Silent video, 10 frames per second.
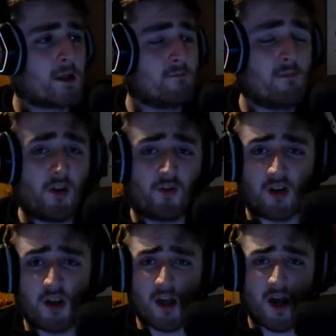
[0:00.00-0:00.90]

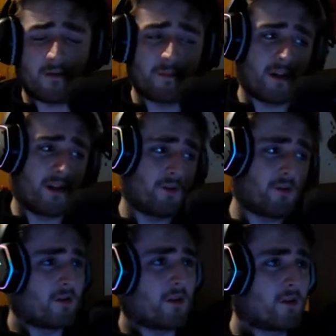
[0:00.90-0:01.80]
Mission accomplished.
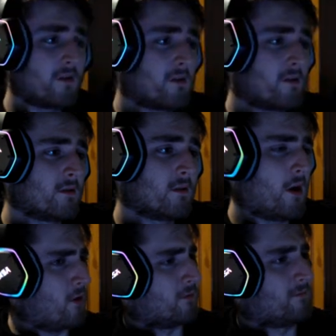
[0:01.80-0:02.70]

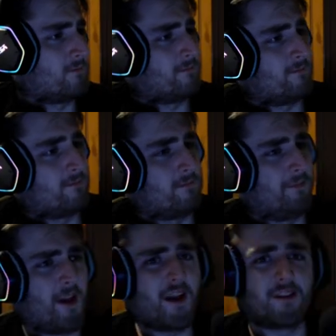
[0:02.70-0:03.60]
Oh,
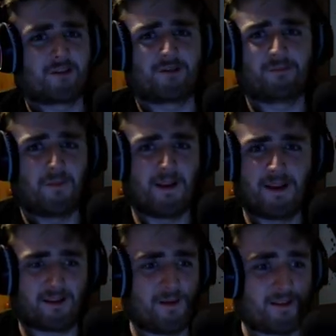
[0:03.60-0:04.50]
nice. I didn't
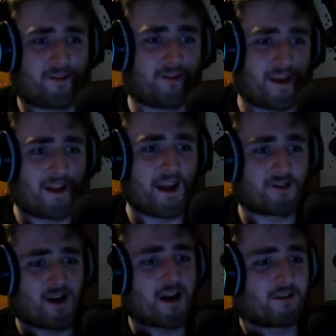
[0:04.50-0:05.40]
expect to just get
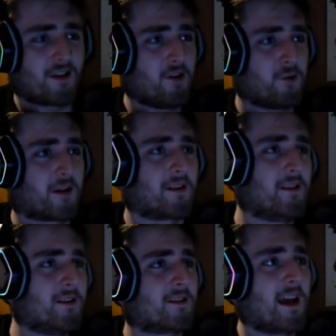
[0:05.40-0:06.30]
extra hearts that
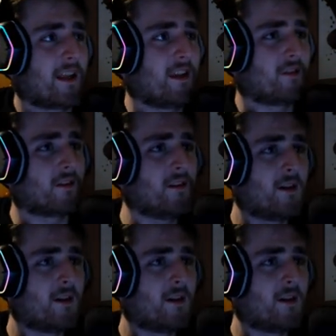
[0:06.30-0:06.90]
quickly, or that easily.